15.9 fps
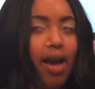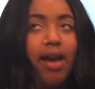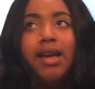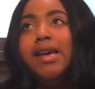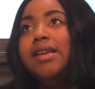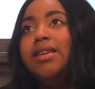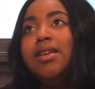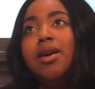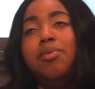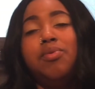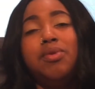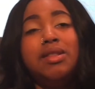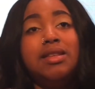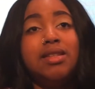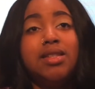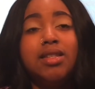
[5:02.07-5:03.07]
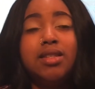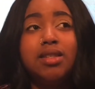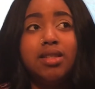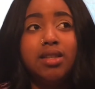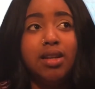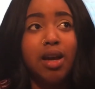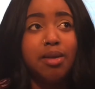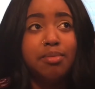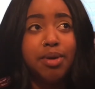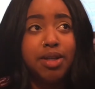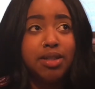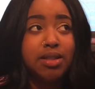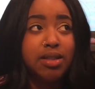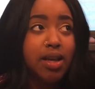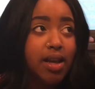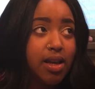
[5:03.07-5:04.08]
I ended up with a
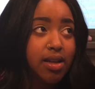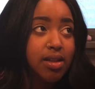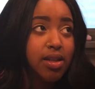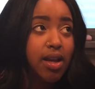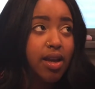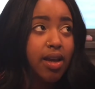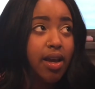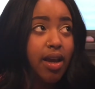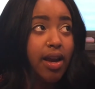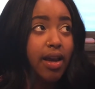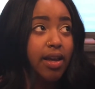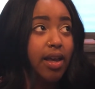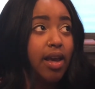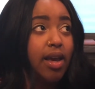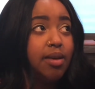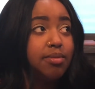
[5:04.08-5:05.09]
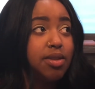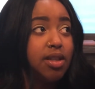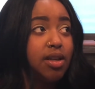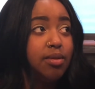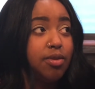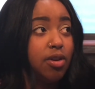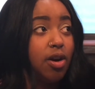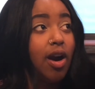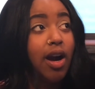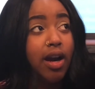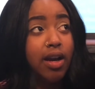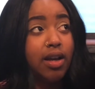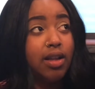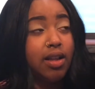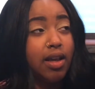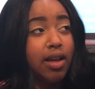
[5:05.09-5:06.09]
69% and I came to him
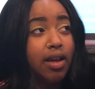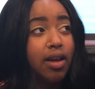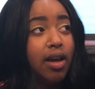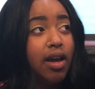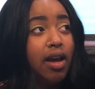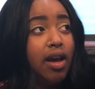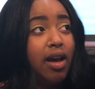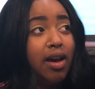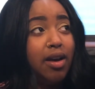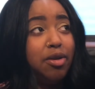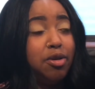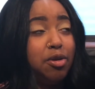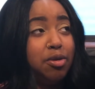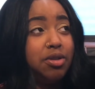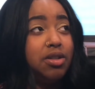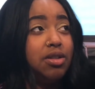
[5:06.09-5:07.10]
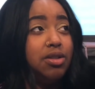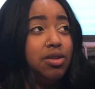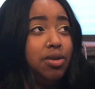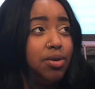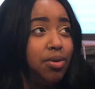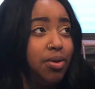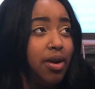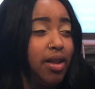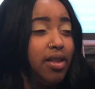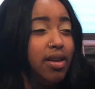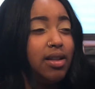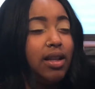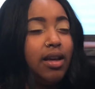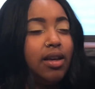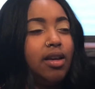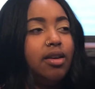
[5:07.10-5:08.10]
crying, like, I don't know what to do. And
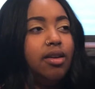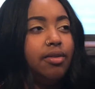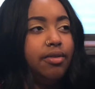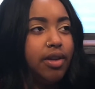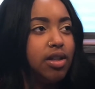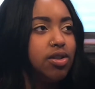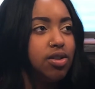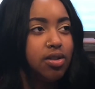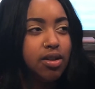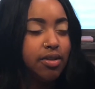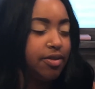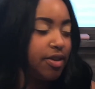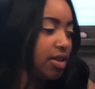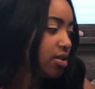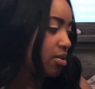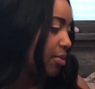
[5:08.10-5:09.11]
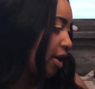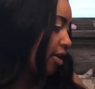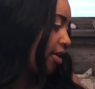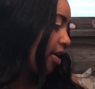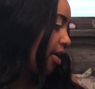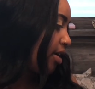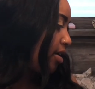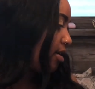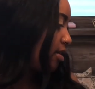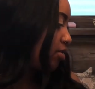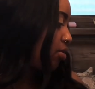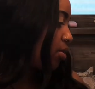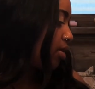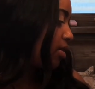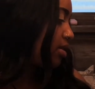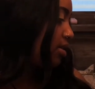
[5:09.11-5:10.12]
then like, he eventually fixed my grade
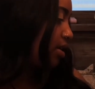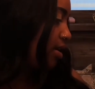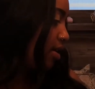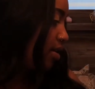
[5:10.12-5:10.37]
towards the